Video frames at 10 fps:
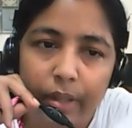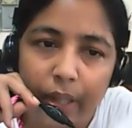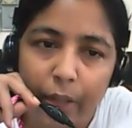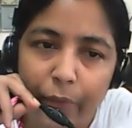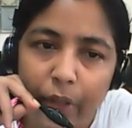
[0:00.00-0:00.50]

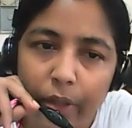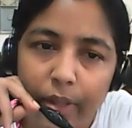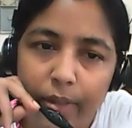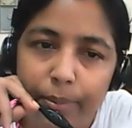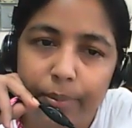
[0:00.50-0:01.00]
clavellar
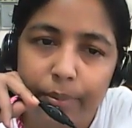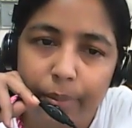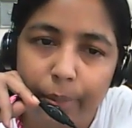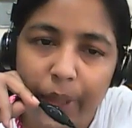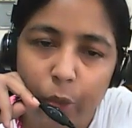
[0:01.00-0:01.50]

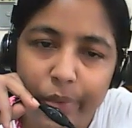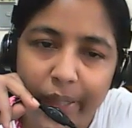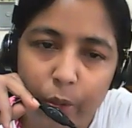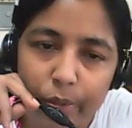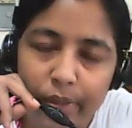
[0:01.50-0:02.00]

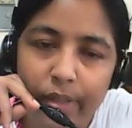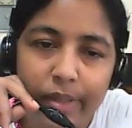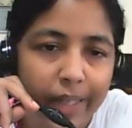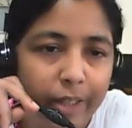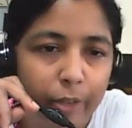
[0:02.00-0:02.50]
pinocytosis
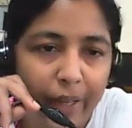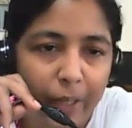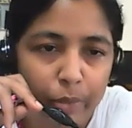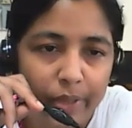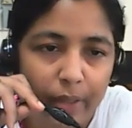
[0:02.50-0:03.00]
and
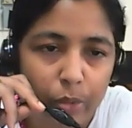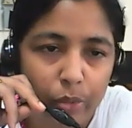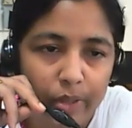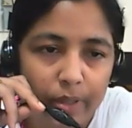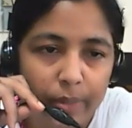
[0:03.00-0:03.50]

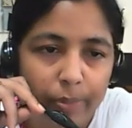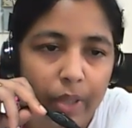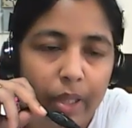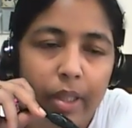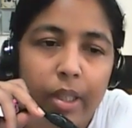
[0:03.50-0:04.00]
phagocytosis.
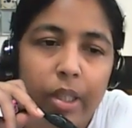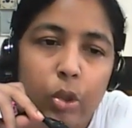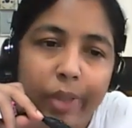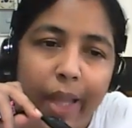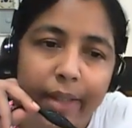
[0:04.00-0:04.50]

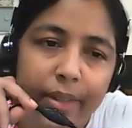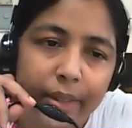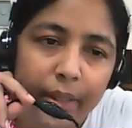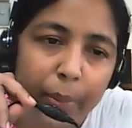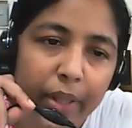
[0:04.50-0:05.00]
So,
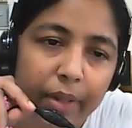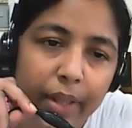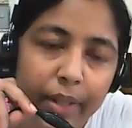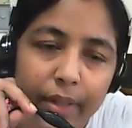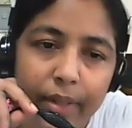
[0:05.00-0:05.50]

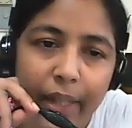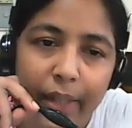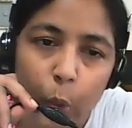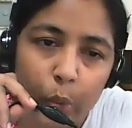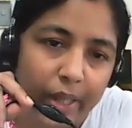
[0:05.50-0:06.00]
catheter-mediated
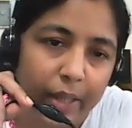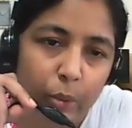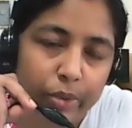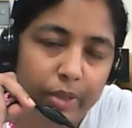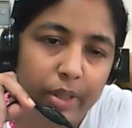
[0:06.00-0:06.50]

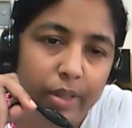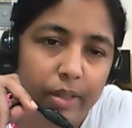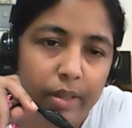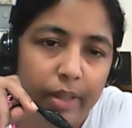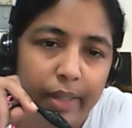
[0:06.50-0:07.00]
endocytosis
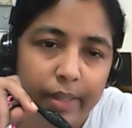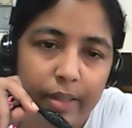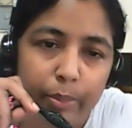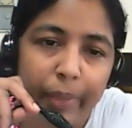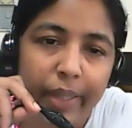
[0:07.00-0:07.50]
is
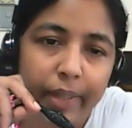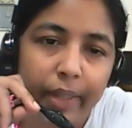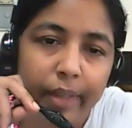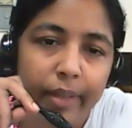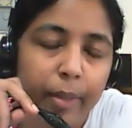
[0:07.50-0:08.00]

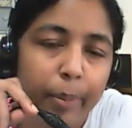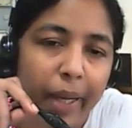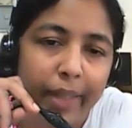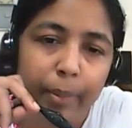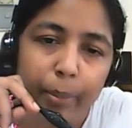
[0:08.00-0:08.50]
mediated
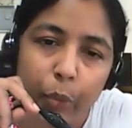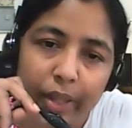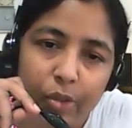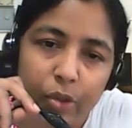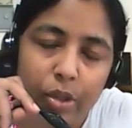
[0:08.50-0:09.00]
by
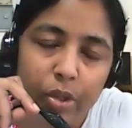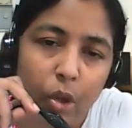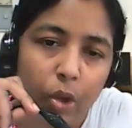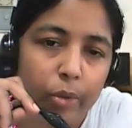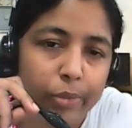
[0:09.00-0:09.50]
production
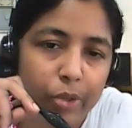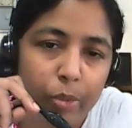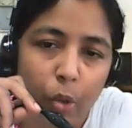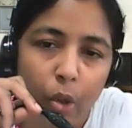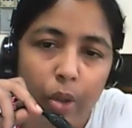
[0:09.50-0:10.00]
of
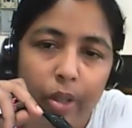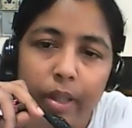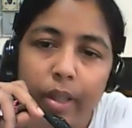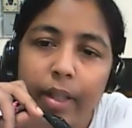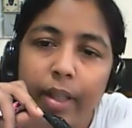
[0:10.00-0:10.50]
small
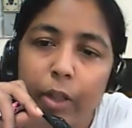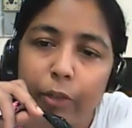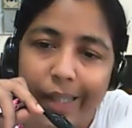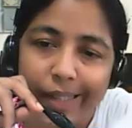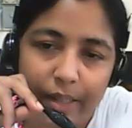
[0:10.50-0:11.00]

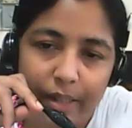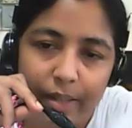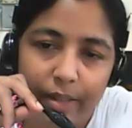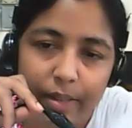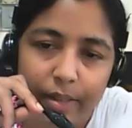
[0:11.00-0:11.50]

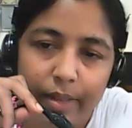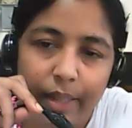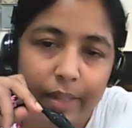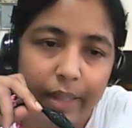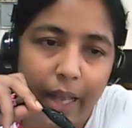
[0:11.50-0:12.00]
vesicles
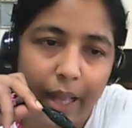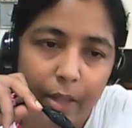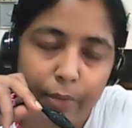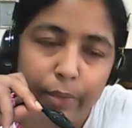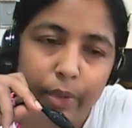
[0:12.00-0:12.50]
that
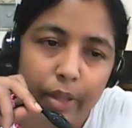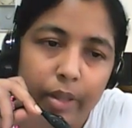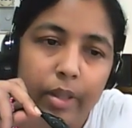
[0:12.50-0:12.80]
have a